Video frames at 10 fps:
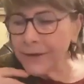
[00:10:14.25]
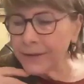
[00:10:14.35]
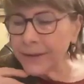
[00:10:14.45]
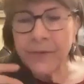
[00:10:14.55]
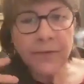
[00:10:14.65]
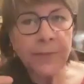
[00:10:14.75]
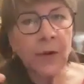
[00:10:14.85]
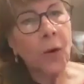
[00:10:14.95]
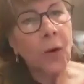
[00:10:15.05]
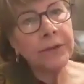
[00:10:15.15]
Some of them
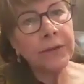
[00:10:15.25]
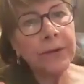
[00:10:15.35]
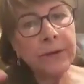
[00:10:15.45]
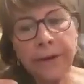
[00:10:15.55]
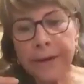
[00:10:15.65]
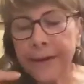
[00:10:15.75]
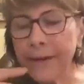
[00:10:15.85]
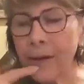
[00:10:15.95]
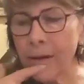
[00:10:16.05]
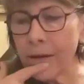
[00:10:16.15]
are older.
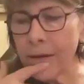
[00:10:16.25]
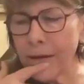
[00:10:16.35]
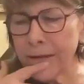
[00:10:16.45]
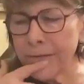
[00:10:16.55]
All